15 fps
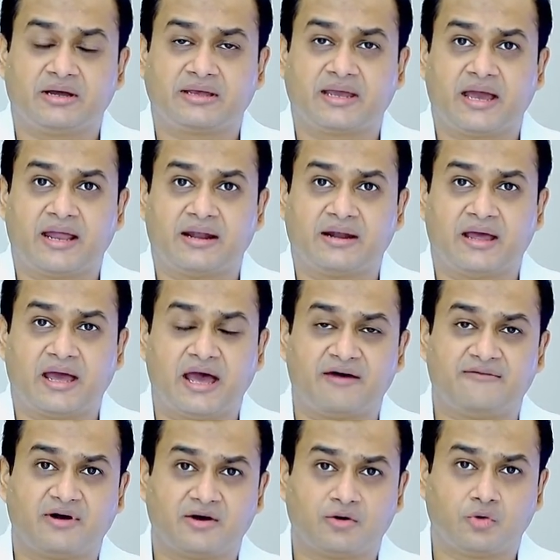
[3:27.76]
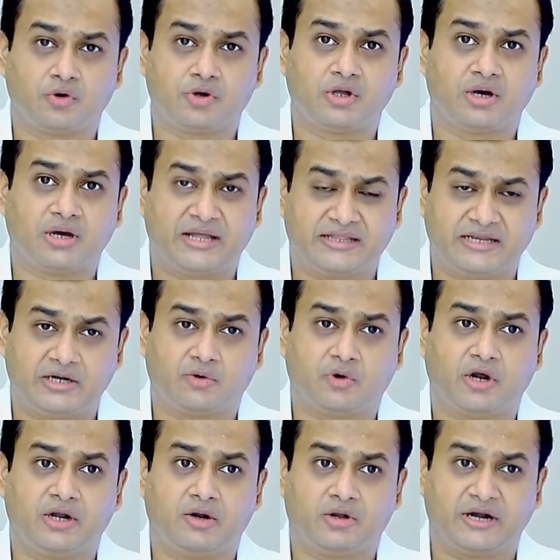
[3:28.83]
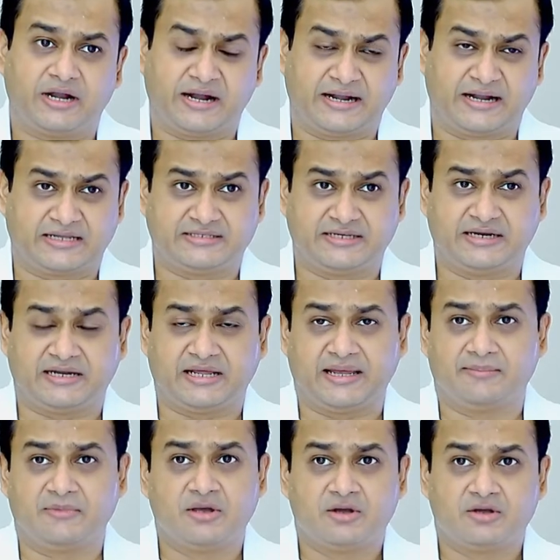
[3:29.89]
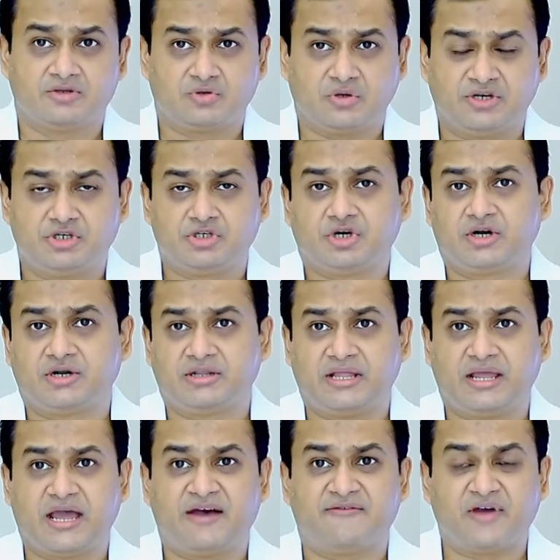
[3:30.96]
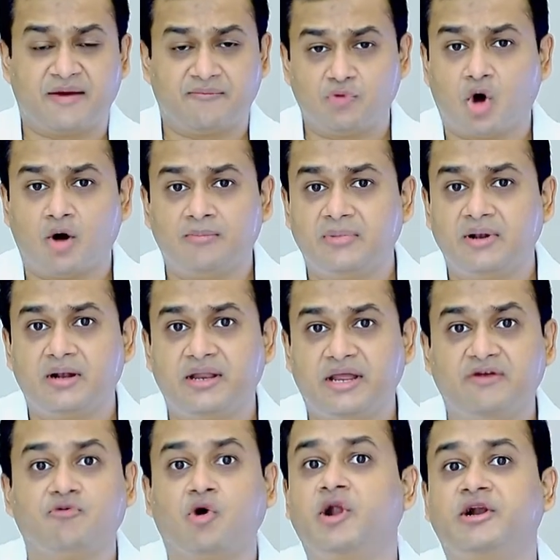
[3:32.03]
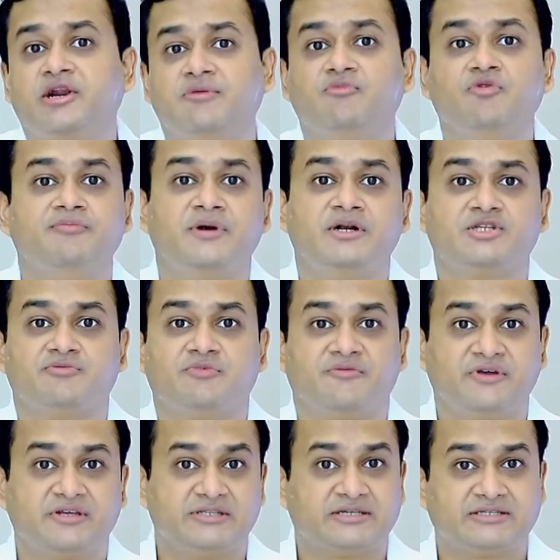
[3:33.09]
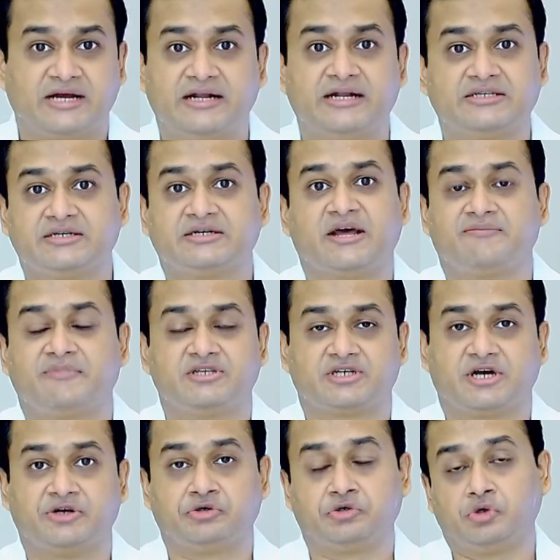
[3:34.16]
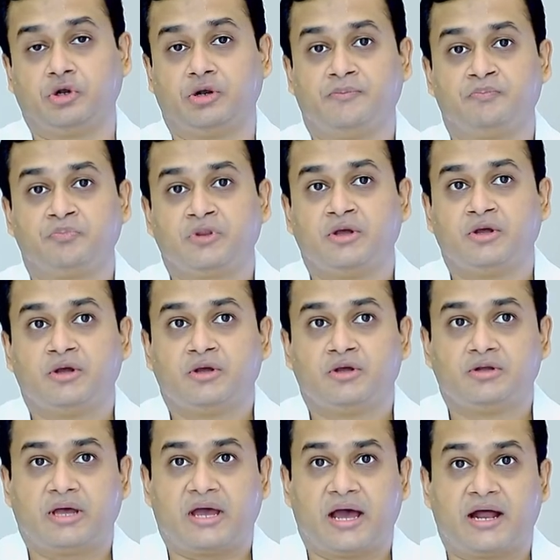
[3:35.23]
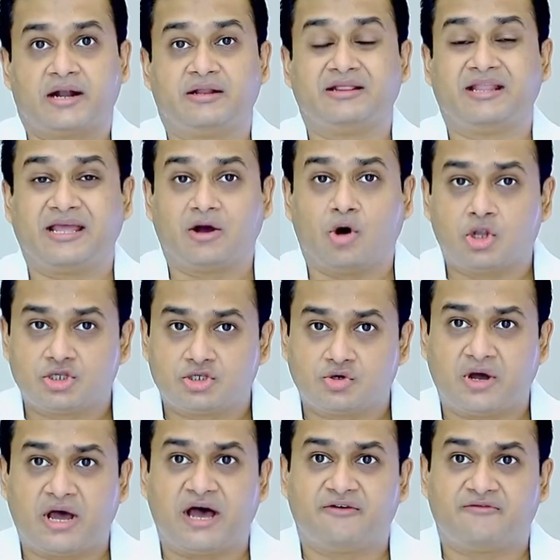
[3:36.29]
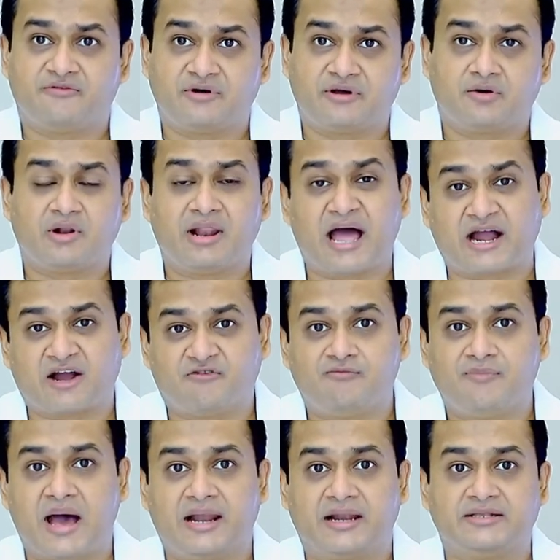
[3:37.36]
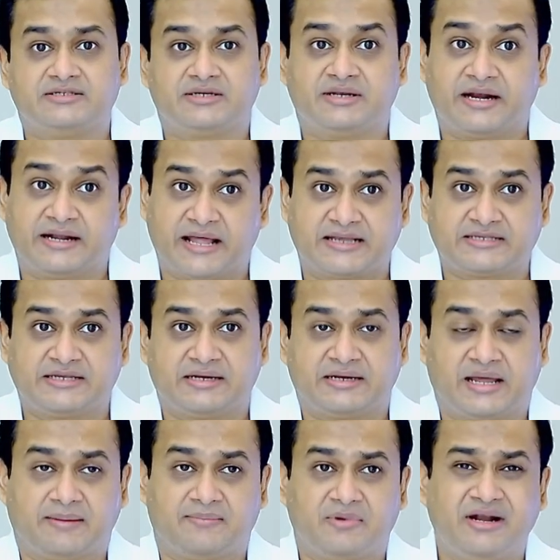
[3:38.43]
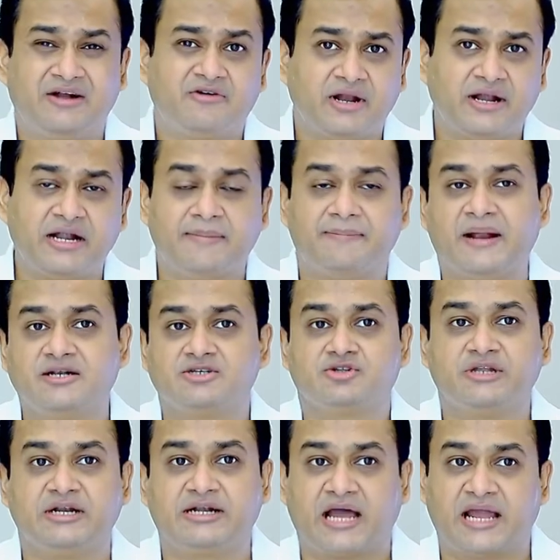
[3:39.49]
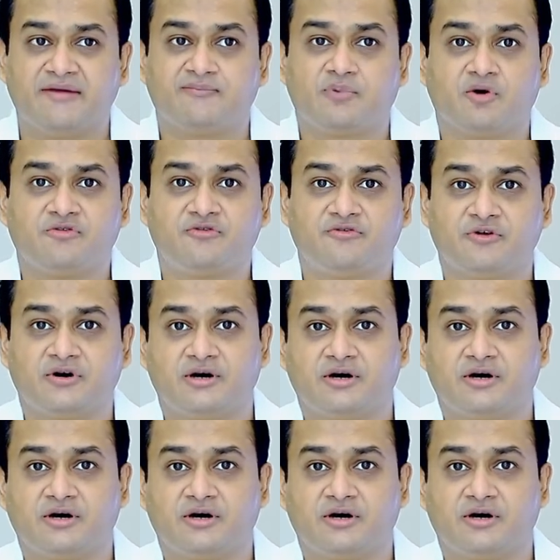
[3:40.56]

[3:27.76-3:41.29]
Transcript: can have a chorea, athetoid, or an ataxic type. So in short, they have abnormal involuntary movements over which the child doesn't have much control, and they also have lack of balance in the ataxic type. It really depends on the type of